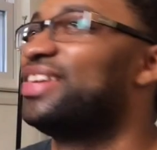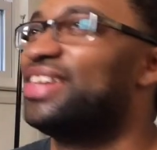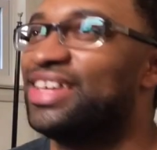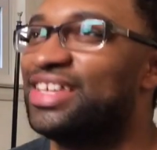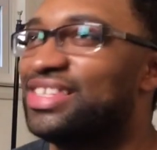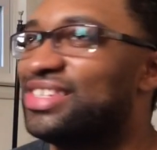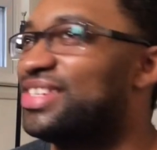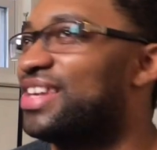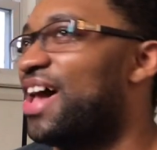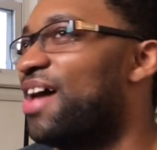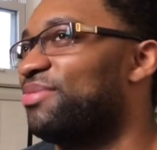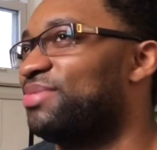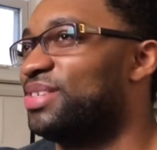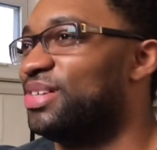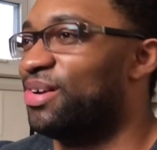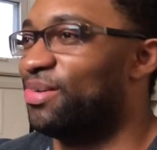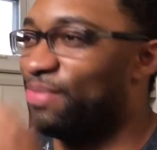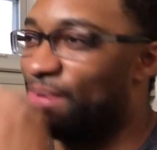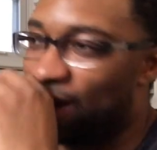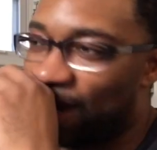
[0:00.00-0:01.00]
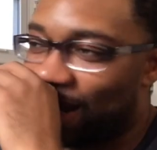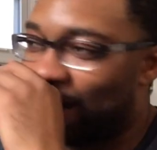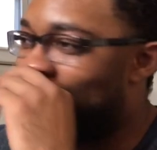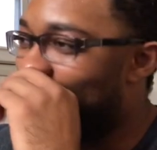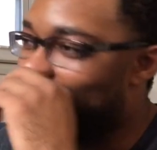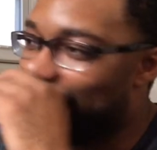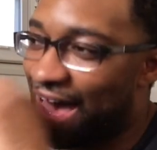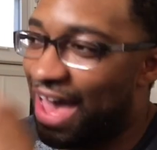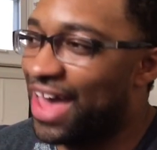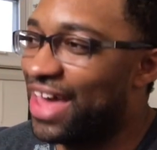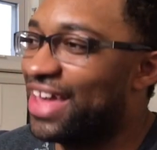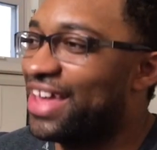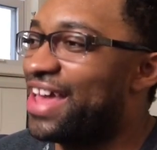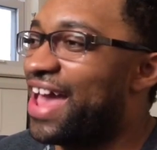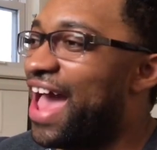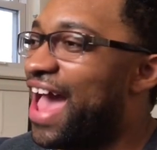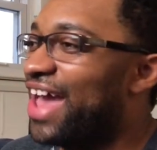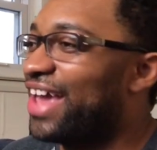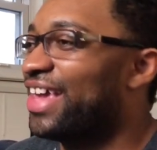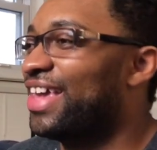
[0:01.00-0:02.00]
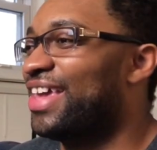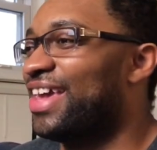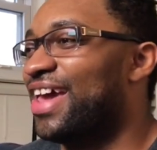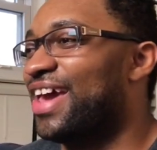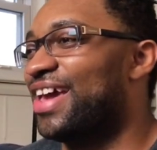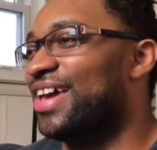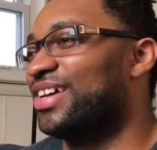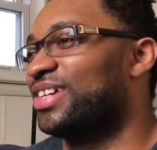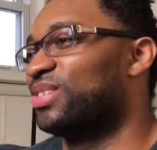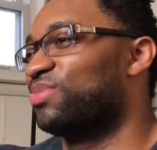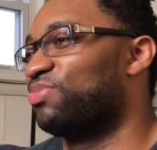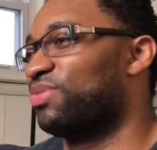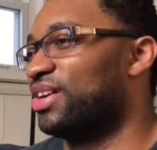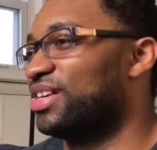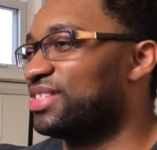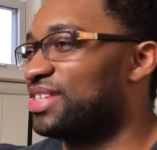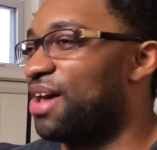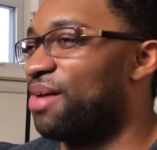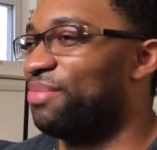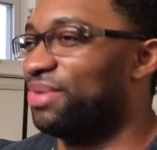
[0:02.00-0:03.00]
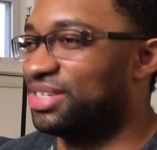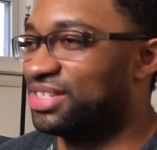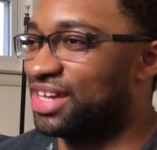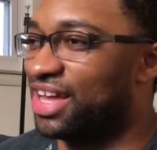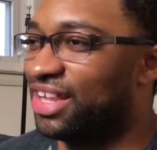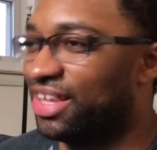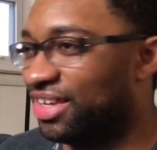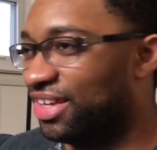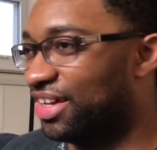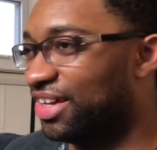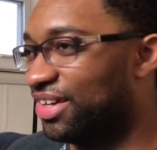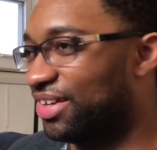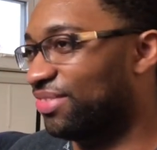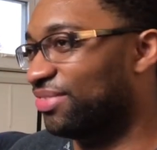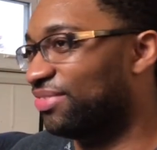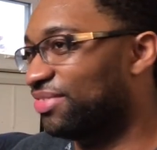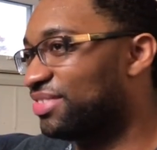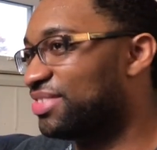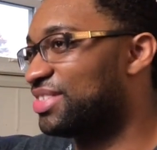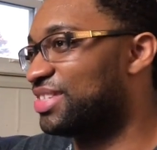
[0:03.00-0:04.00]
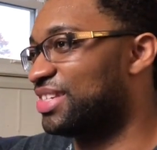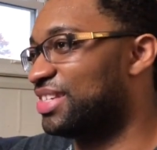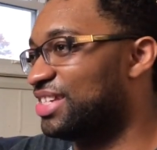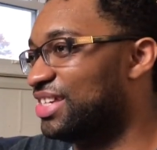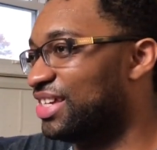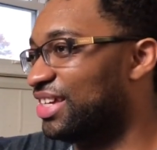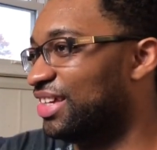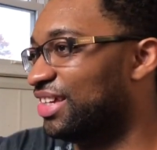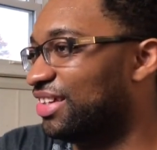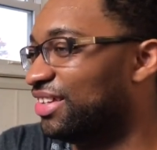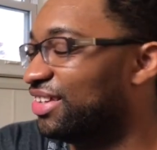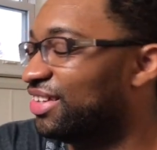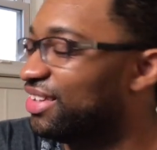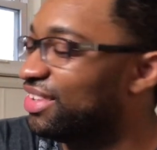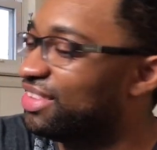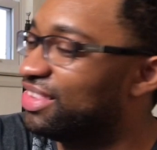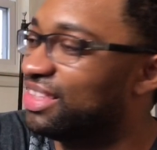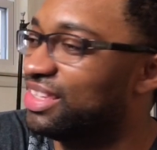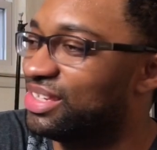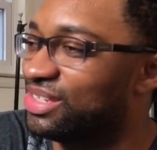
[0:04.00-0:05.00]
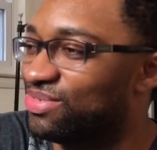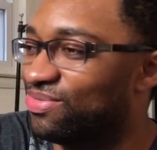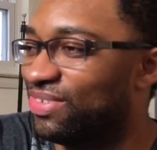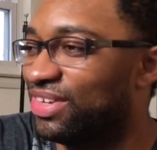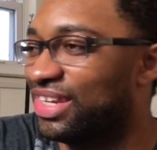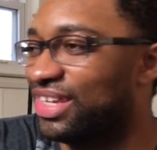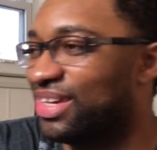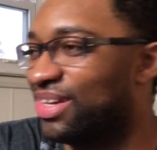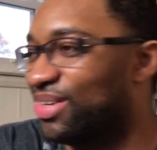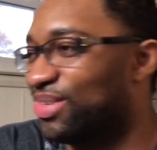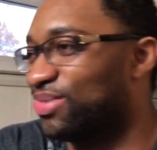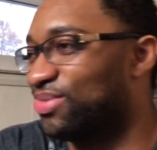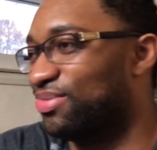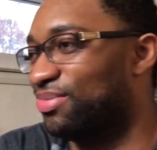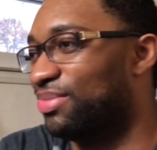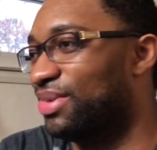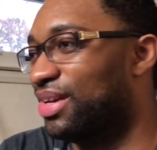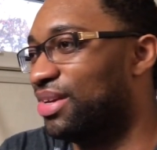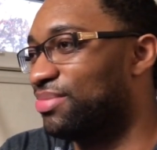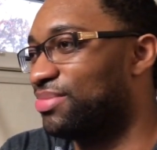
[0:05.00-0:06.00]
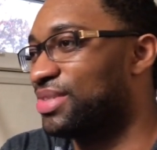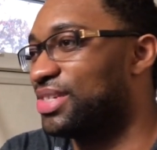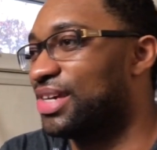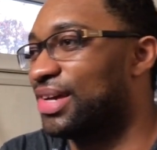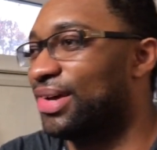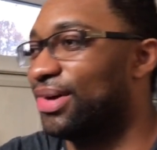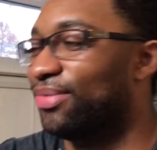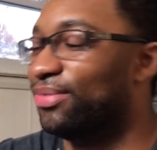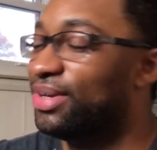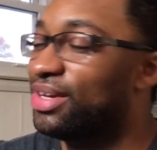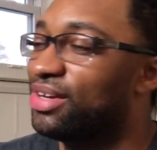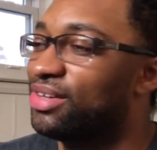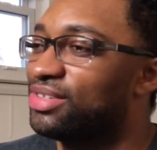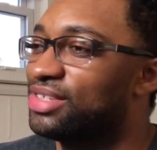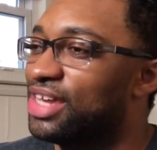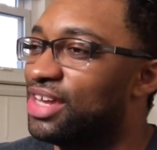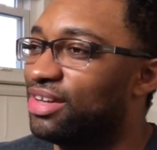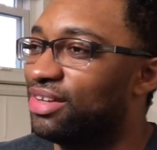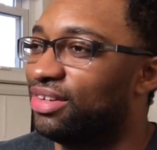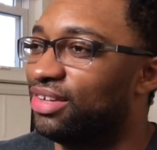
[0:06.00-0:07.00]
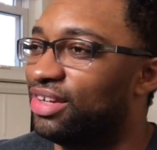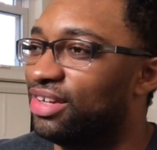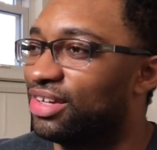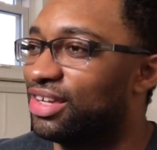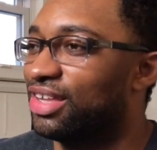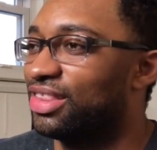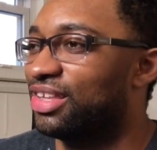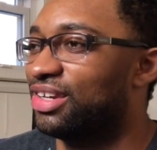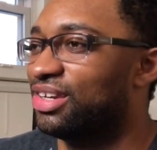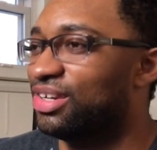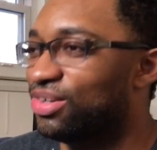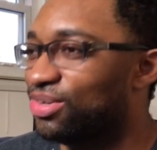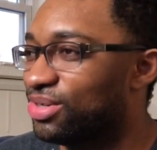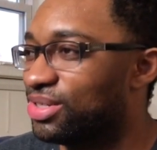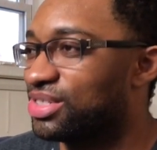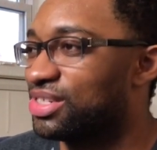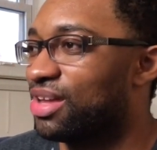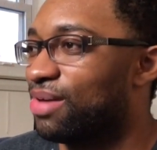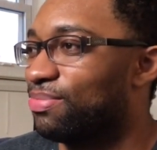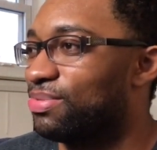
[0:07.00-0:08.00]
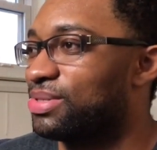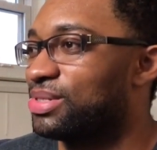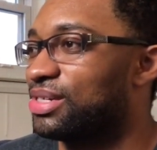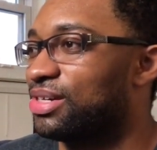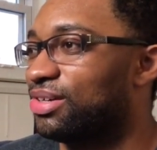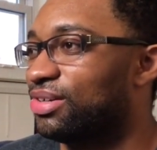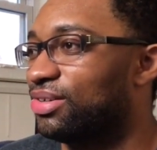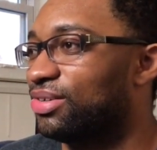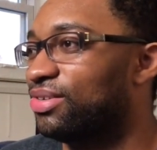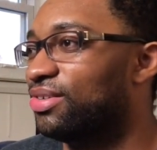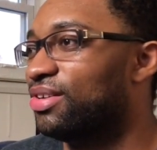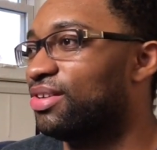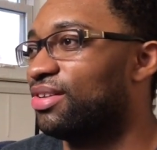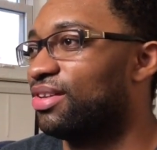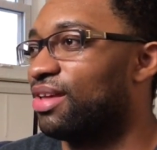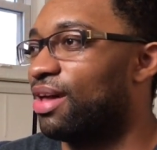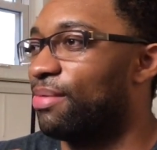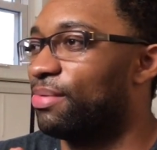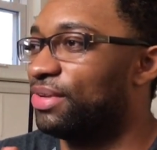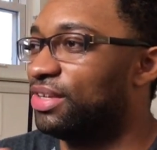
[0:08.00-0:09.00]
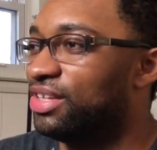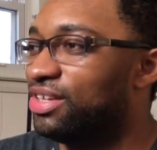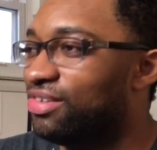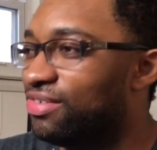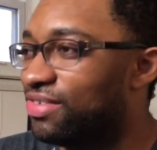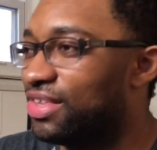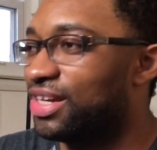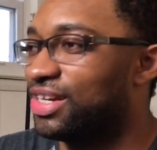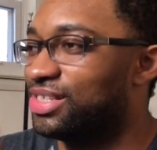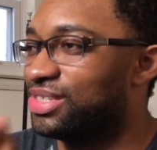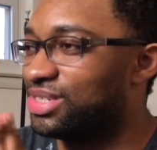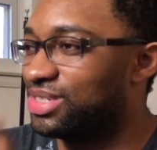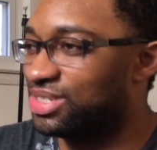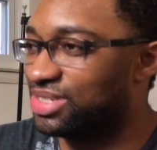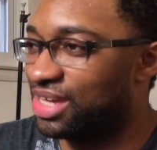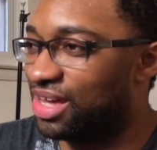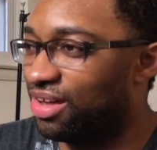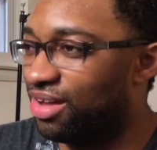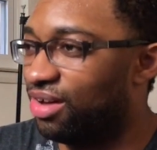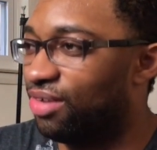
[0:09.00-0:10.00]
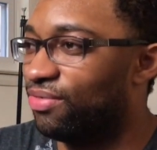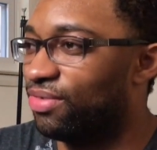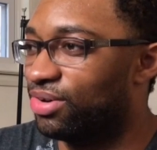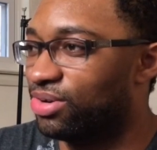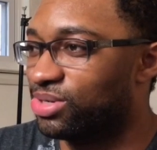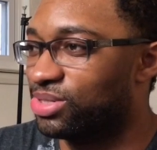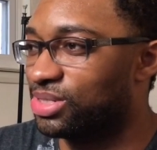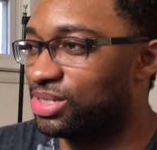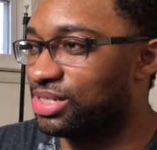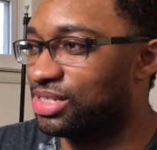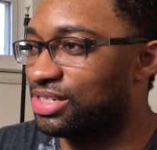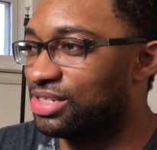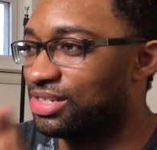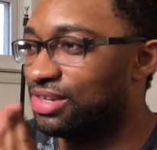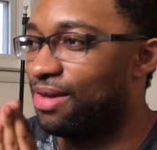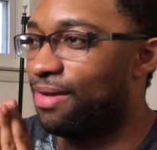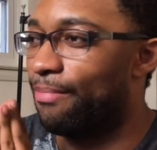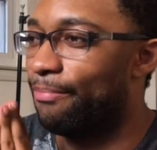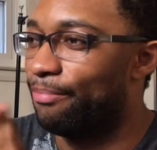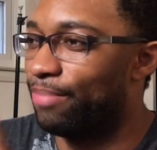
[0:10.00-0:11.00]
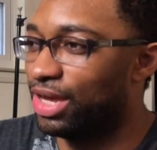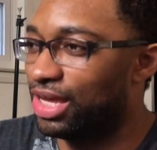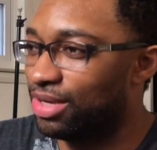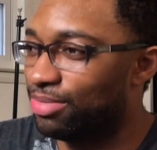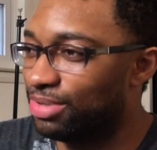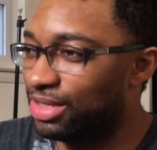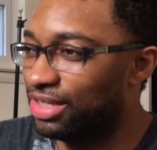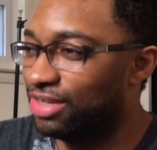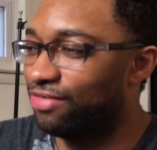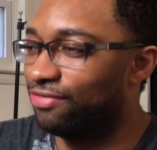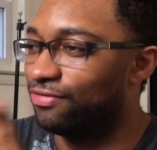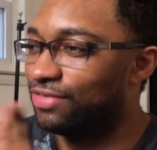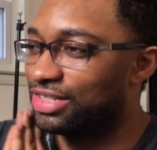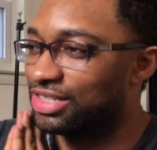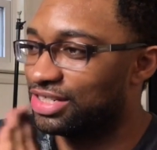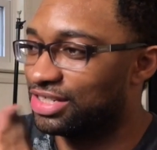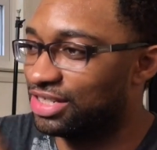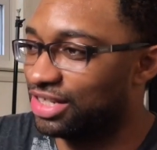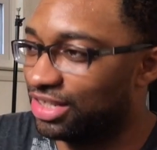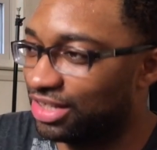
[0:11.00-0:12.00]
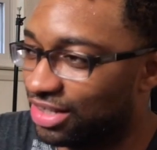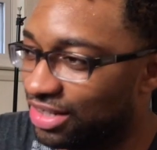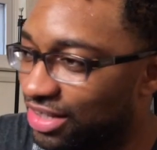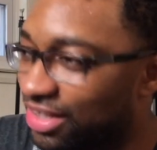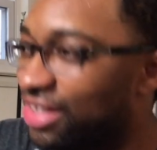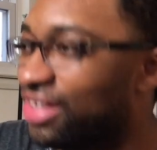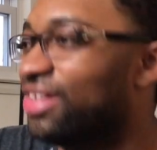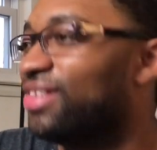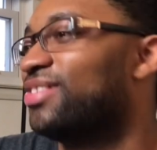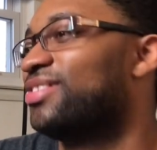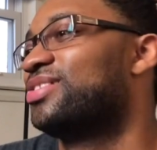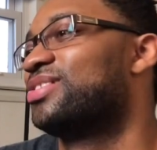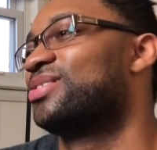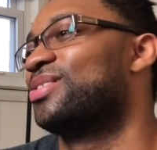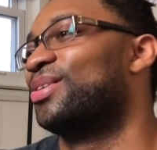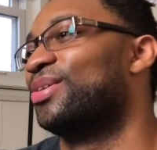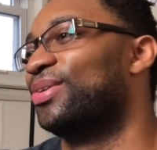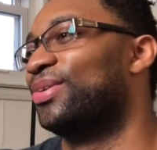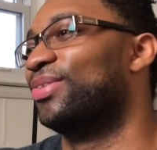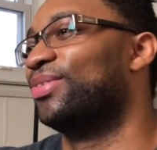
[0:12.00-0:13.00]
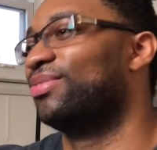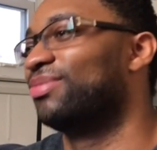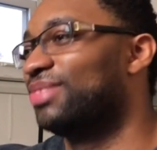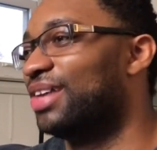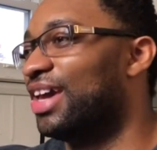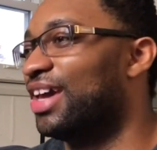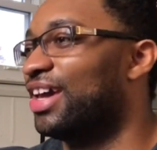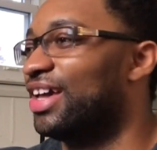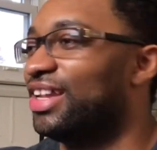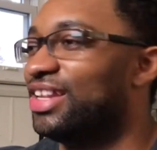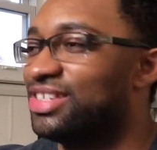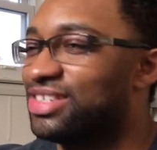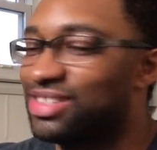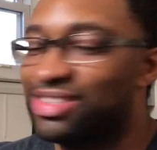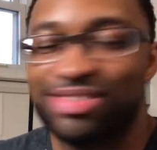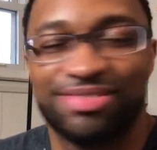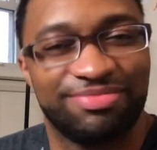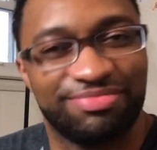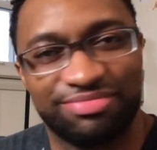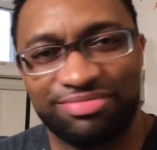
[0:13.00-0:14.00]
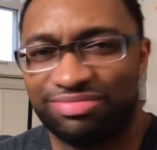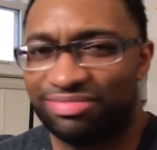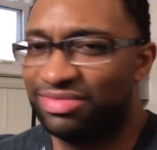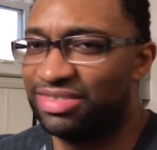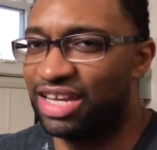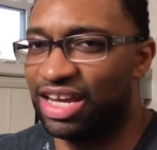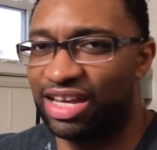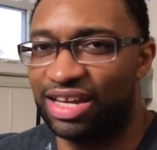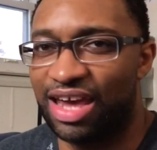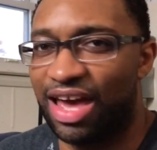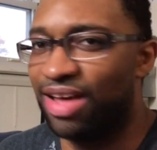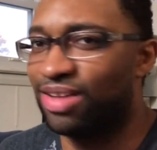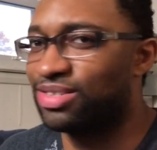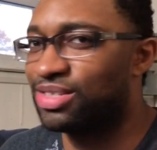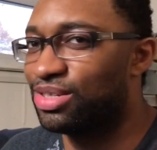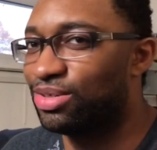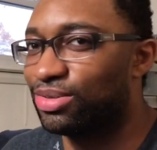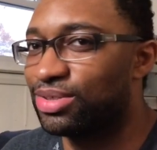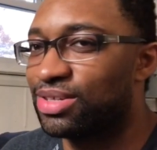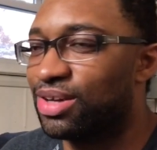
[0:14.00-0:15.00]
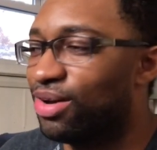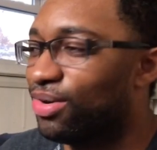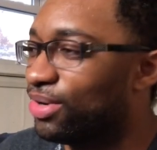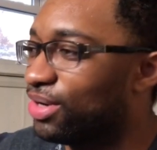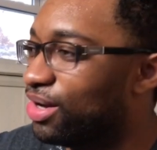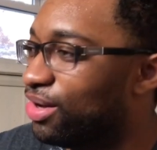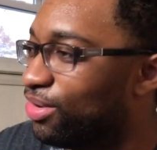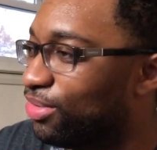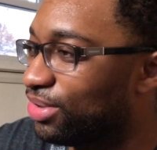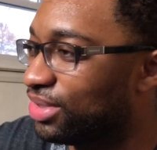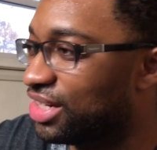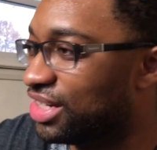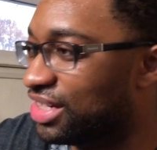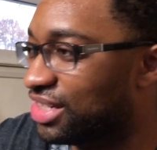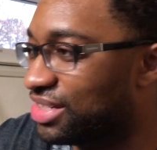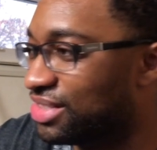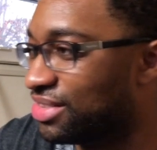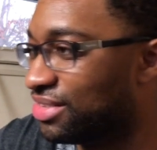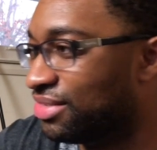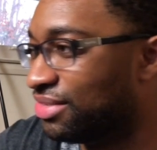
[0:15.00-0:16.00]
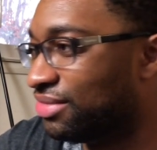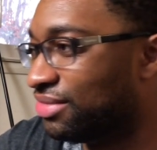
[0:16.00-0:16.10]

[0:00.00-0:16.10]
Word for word: it's top tier, man. Like I I can't express how much I love seeing these videos from him. So we're gonna take a look at the newest episode. I believe that it's Cell versus Baby Vegeta. So yeah, let's check it out, see what's going on with this.